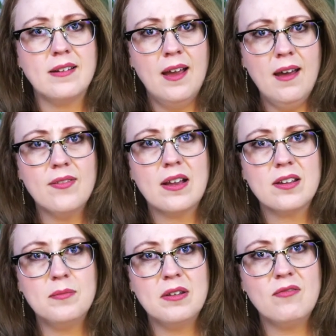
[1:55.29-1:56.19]
Yeah, that
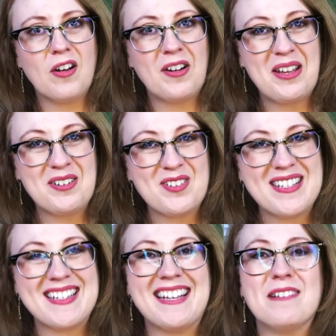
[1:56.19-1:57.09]
could be very
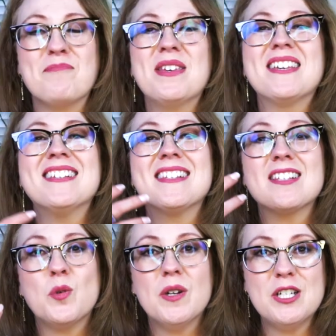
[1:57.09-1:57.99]
interesting because
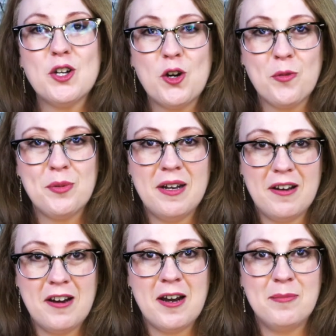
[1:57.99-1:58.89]
it's going to open
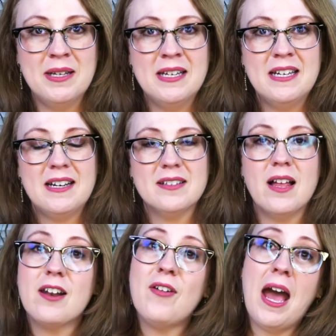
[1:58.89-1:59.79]
up a
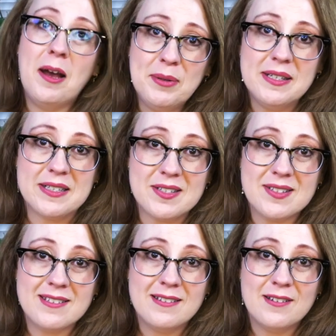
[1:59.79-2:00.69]
lot of
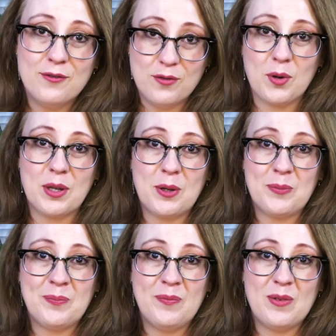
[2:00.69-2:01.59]
happiness for you.
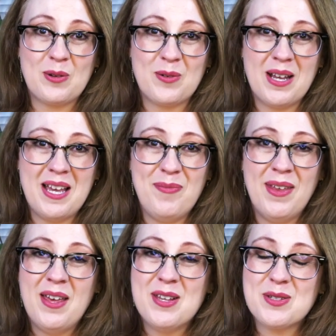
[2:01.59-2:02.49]
All right.
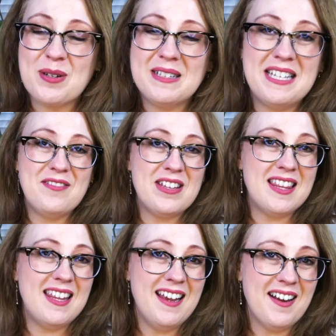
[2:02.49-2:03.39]
So we're going to
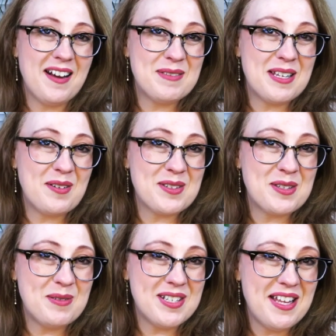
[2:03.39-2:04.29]
it there. I'm sending y'all
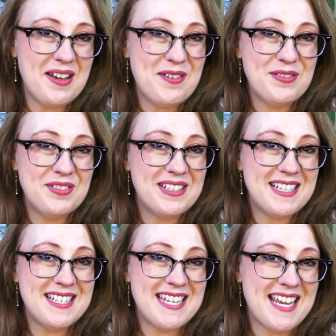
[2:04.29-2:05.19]
so much love
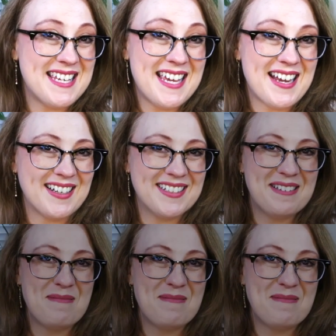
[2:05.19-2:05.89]
and take care.